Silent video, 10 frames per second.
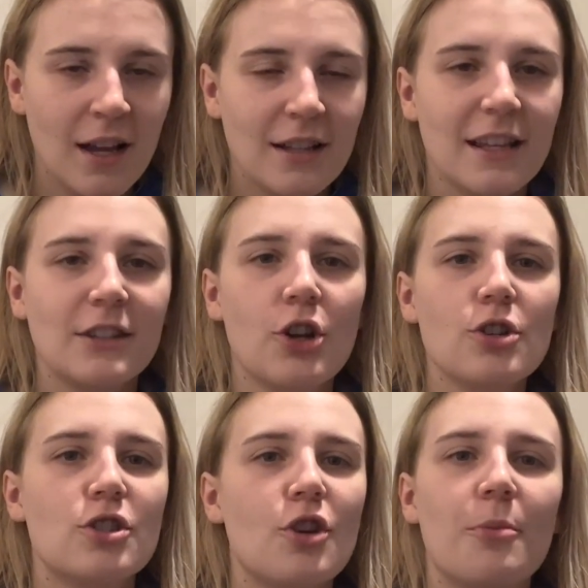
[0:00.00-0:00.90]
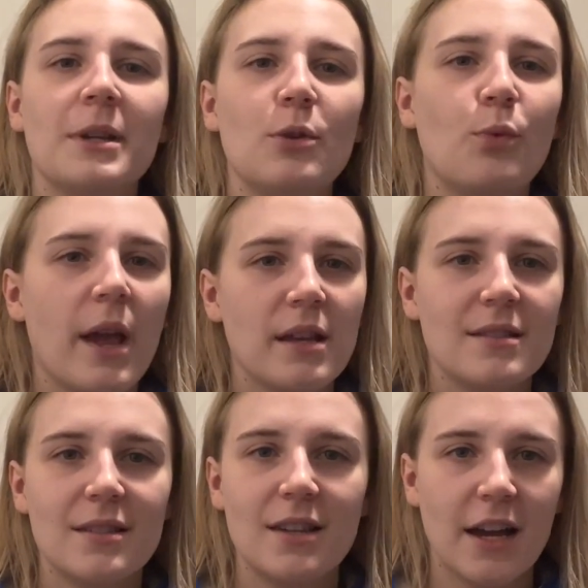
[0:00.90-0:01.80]
Like, there are so many ways
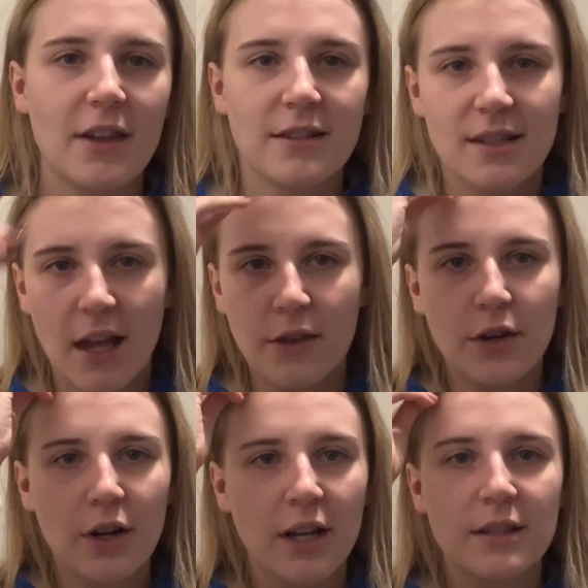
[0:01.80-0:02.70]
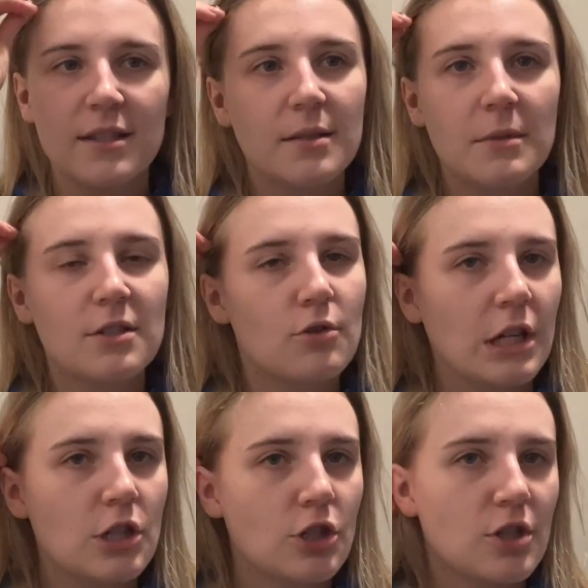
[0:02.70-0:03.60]
to tie that together, and this
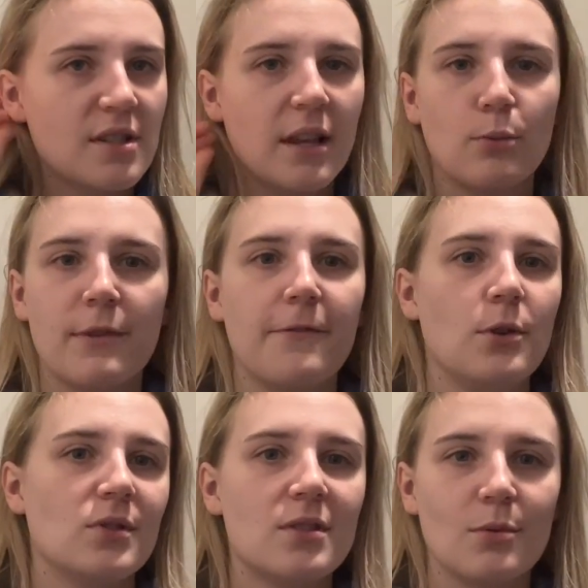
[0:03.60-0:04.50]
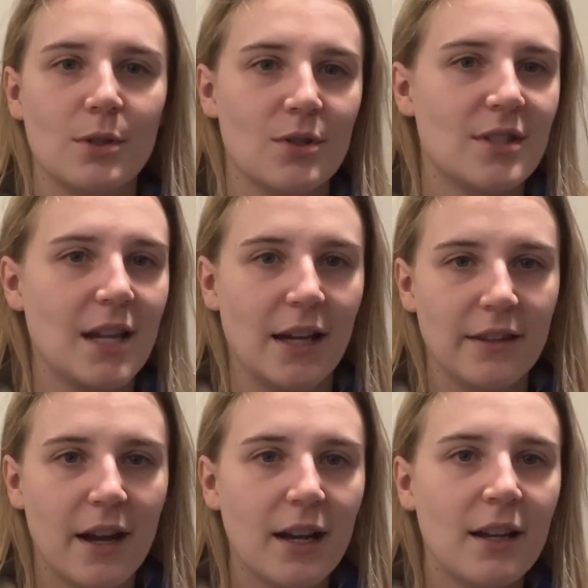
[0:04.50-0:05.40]
administration just, like, refuses to understand
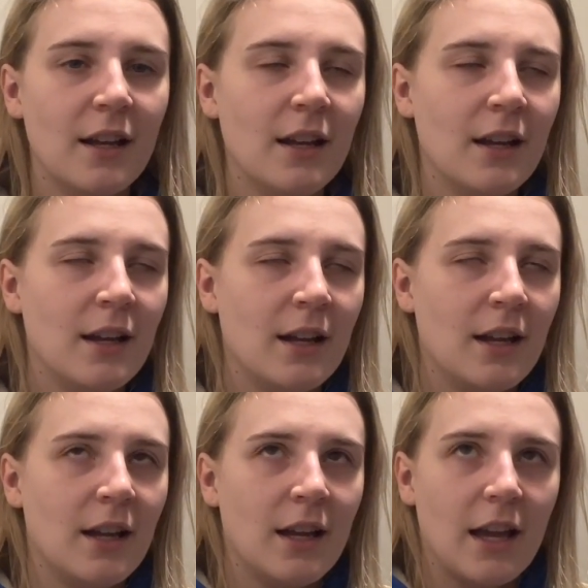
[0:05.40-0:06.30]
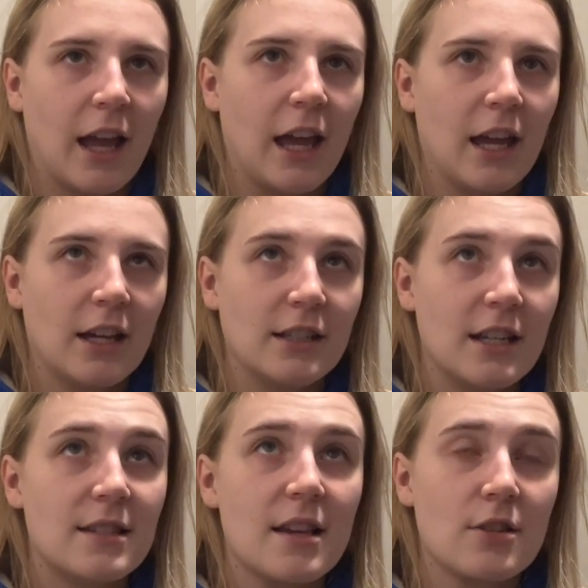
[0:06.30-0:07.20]
that, and
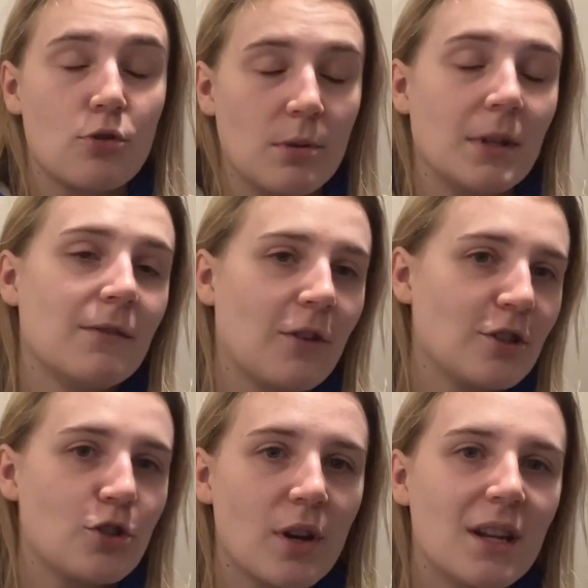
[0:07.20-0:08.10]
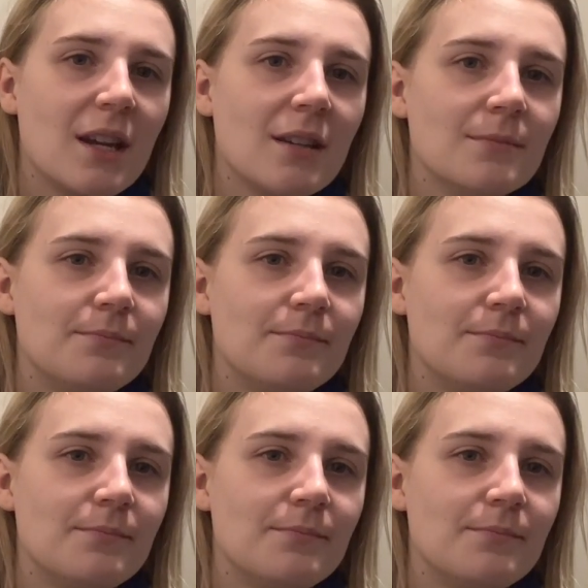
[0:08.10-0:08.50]
it's extremely frustrating.